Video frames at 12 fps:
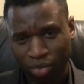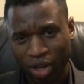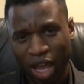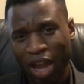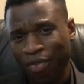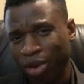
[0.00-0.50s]

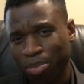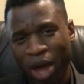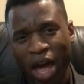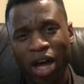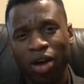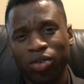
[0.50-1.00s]
every
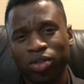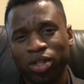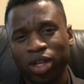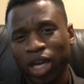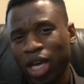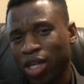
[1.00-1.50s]
pound
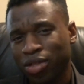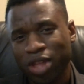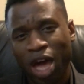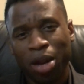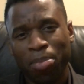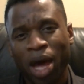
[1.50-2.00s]
is
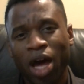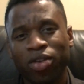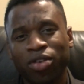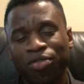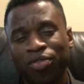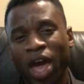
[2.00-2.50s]
not a pound
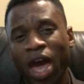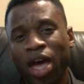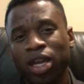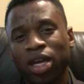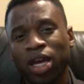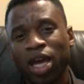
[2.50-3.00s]
of fat,
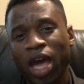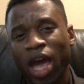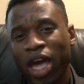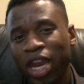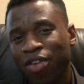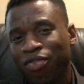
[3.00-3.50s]

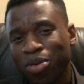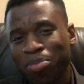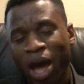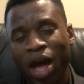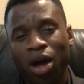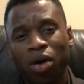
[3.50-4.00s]
and every
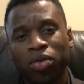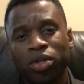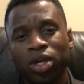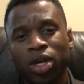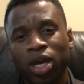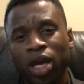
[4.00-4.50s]
pound
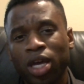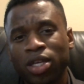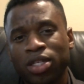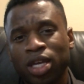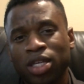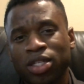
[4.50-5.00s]

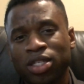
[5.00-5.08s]
is